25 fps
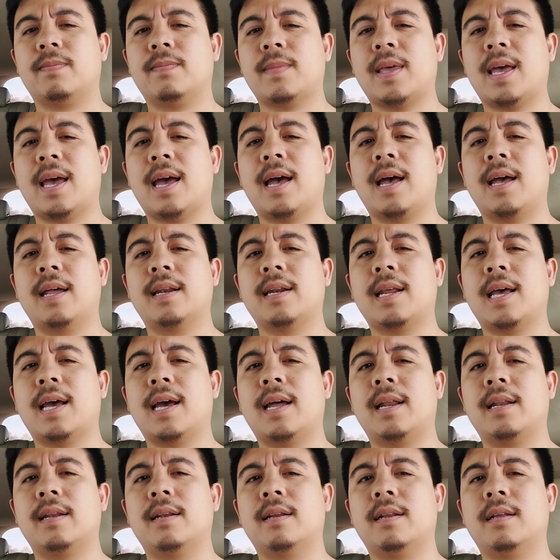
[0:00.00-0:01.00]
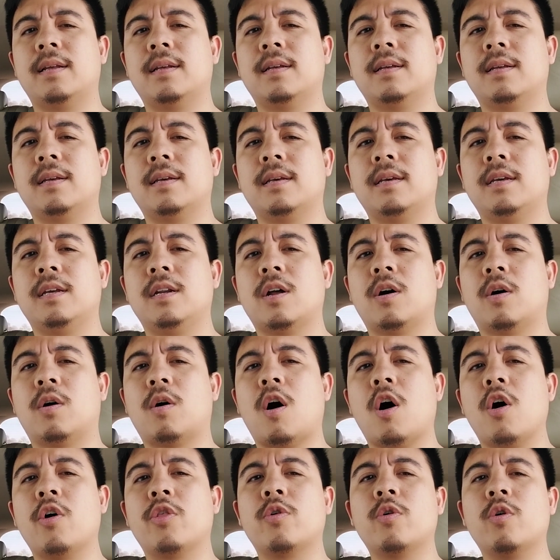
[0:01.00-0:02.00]
And
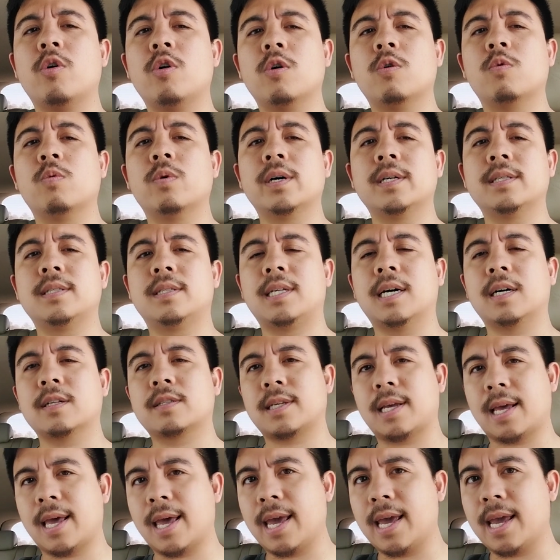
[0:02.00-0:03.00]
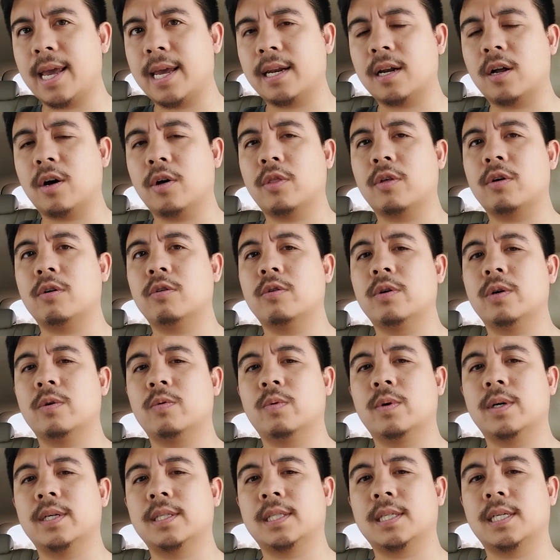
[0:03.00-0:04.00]
although it was Delta 8, and although it
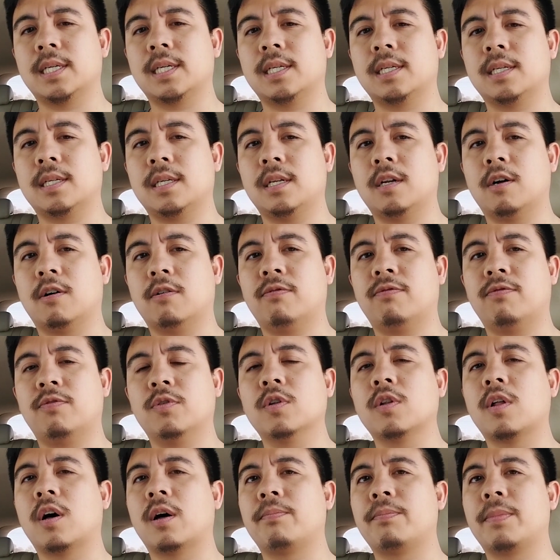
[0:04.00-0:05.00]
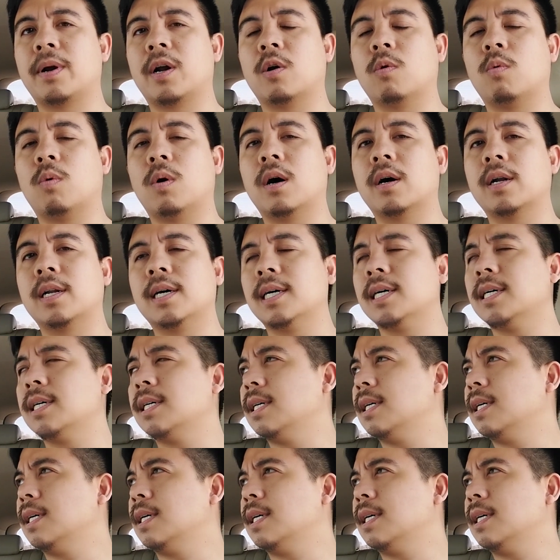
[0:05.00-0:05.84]
wasn't, full-on marijuana,